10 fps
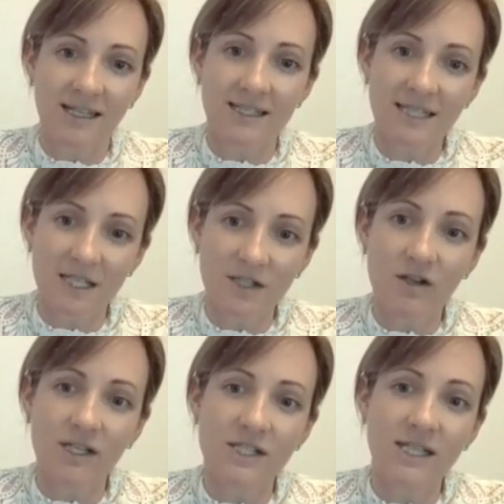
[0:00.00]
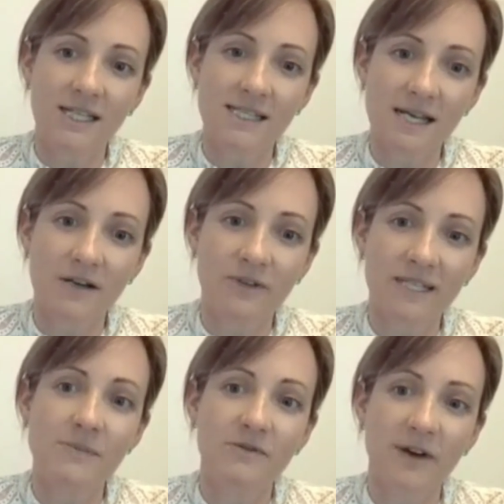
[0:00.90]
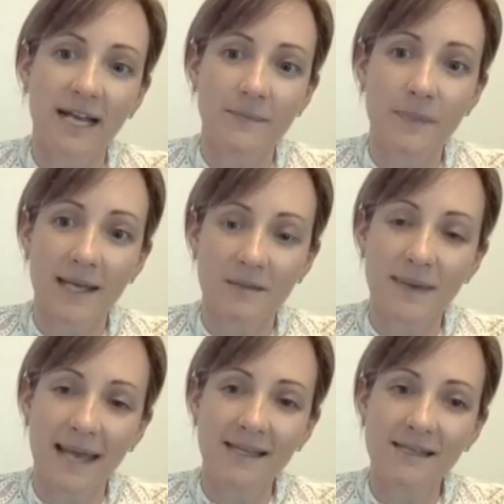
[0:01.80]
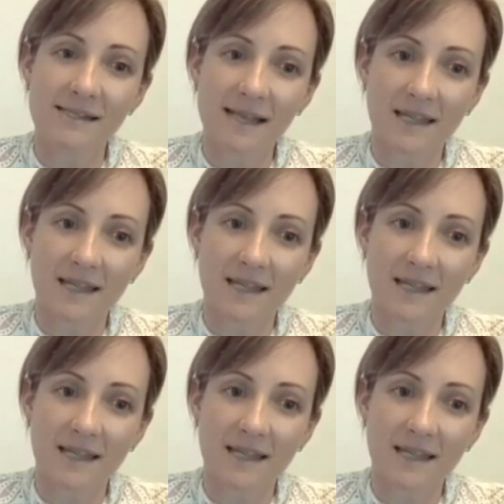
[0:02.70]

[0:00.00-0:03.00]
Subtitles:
The technology itself is provided by the banks,